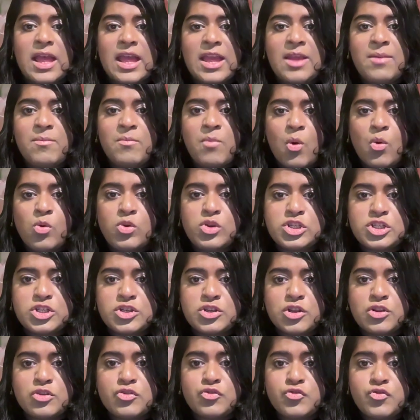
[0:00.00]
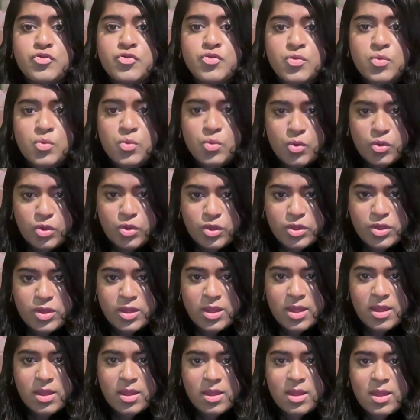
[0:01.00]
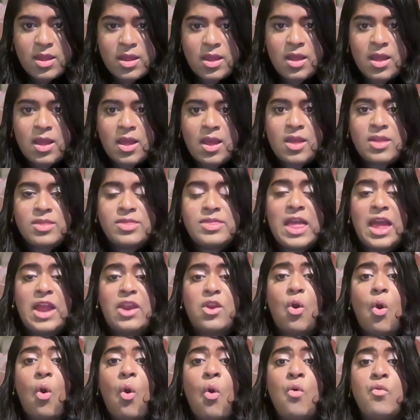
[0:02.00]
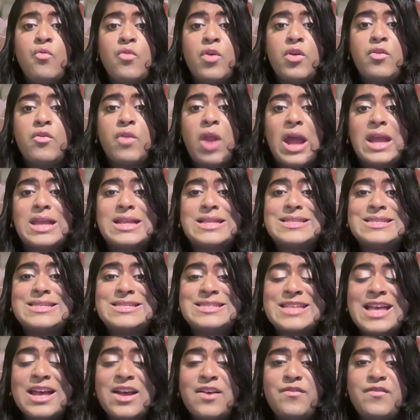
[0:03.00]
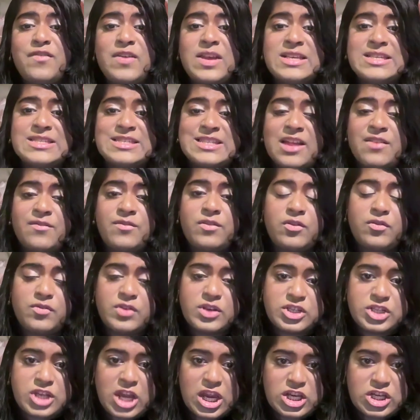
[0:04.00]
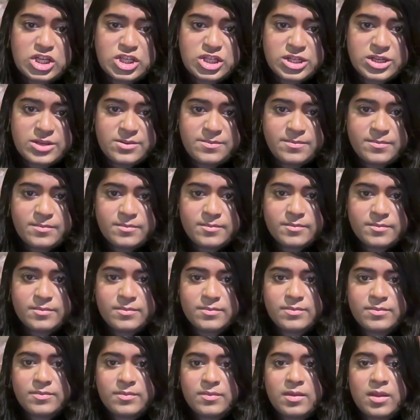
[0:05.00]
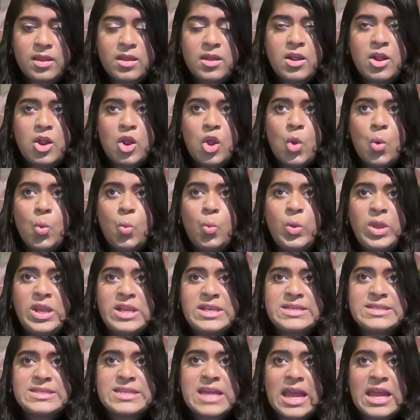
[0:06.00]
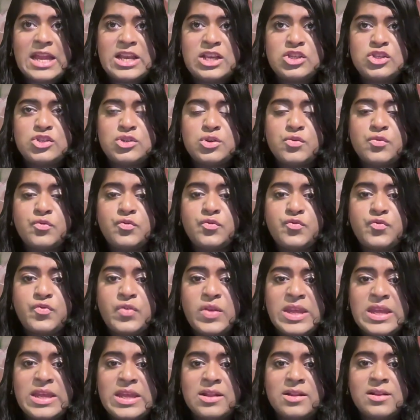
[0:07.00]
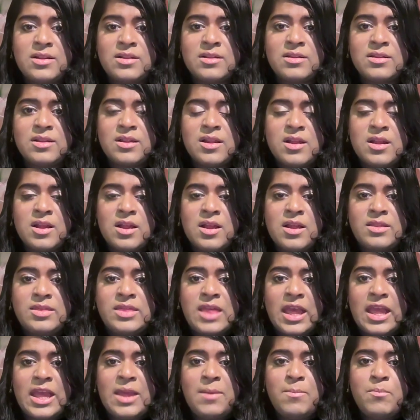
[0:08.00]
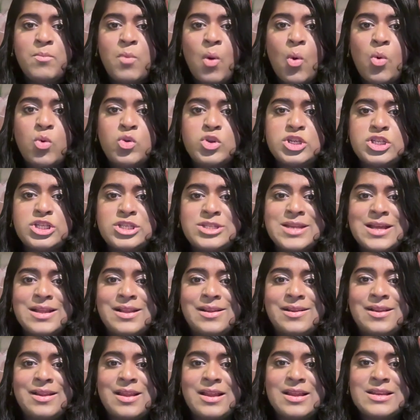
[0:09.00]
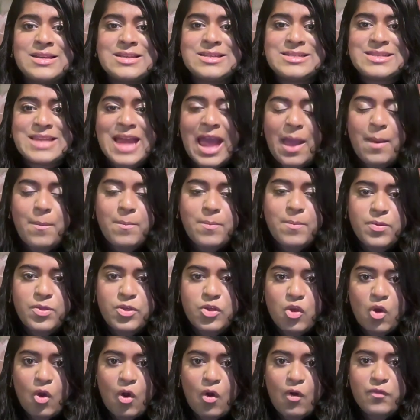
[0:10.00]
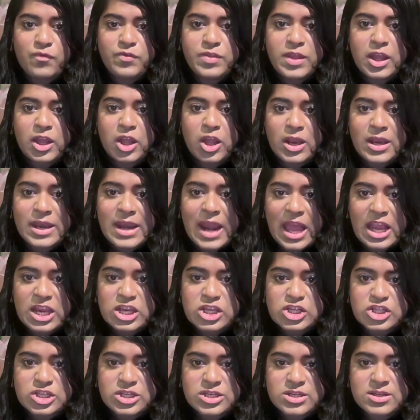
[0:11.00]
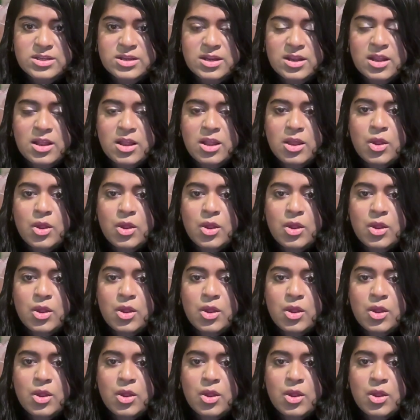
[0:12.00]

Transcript: the emotional truth that overrides surface level rejection. We tend to feel the emotional depth of the connection